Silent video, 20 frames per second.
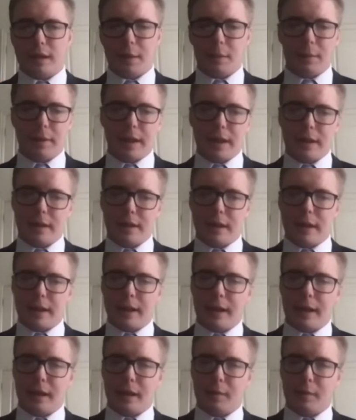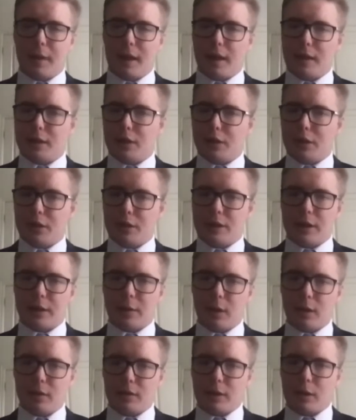compared to their counterparts in New South
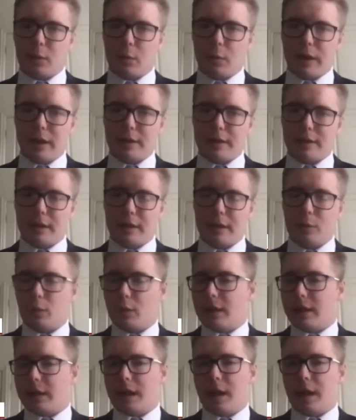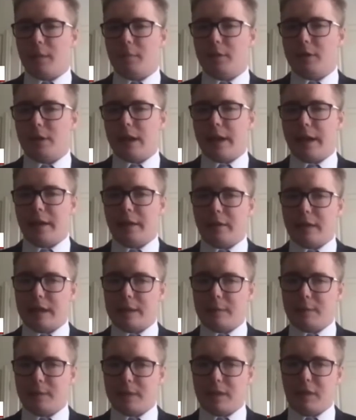Wales and Queensland when it comes to handling
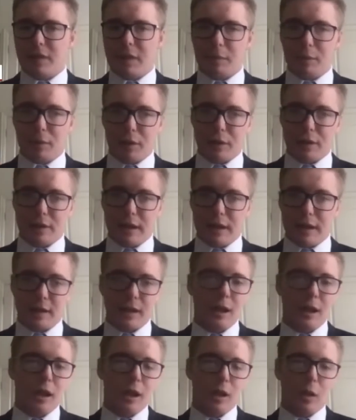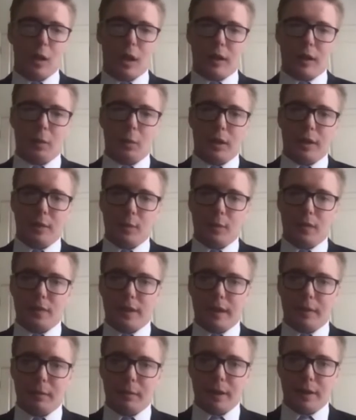specific protests like the ones we've
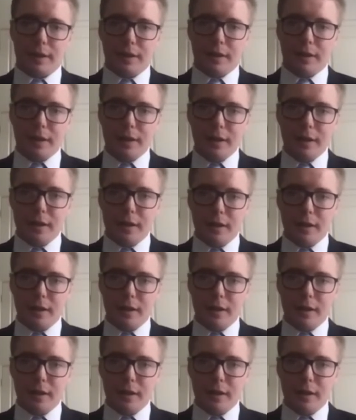seen recently?